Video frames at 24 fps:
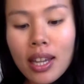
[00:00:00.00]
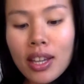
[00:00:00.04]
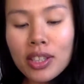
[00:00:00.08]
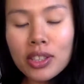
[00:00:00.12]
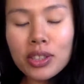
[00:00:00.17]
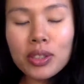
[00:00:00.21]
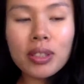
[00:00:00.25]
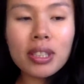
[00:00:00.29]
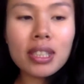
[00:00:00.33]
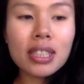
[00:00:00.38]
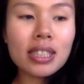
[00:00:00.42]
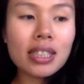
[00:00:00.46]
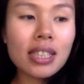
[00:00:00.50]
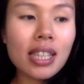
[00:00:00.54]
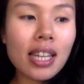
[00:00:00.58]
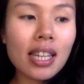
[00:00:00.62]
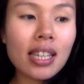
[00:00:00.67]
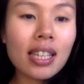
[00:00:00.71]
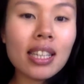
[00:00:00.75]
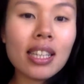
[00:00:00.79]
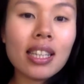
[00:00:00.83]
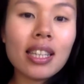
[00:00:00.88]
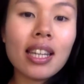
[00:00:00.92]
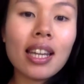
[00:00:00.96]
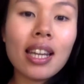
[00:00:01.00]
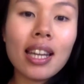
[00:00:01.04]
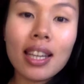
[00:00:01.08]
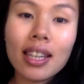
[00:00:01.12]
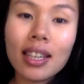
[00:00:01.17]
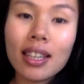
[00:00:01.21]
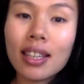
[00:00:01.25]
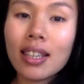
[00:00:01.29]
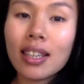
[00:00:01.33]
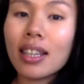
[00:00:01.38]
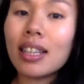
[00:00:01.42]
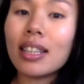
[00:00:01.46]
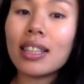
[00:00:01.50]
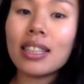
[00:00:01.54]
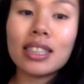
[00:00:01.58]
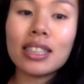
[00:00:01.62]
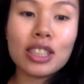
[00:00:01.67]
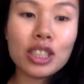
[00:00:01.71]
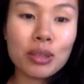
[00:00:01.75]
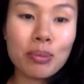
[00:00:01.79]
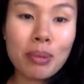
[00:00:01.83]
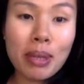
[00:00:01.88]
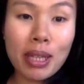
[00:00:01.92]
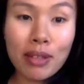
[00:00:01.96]
So I decided, heck, let's
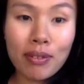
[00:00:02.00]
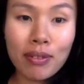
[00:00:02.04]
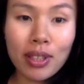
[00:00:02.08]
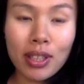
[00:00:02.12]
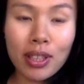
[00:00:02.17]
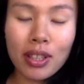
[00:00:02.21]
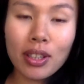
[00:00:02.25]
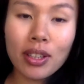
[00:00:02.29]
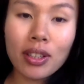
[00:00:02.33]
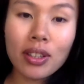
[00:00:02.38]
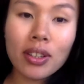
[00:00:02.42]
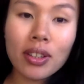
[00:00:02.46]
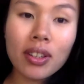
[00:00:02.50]
just make a video.